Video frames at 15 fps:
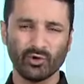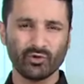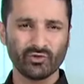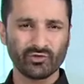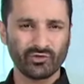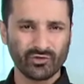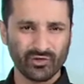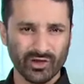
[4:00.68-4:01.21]
your
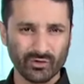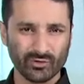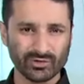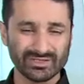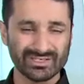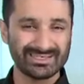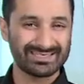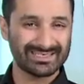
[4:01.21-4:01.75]

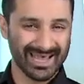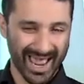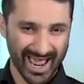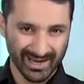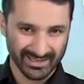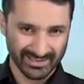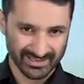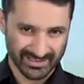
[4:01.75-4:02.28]
skills and
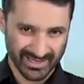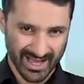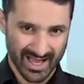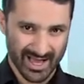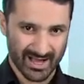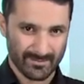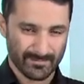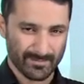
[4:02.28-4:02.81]
talents
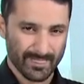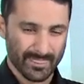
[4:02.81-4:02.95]
are.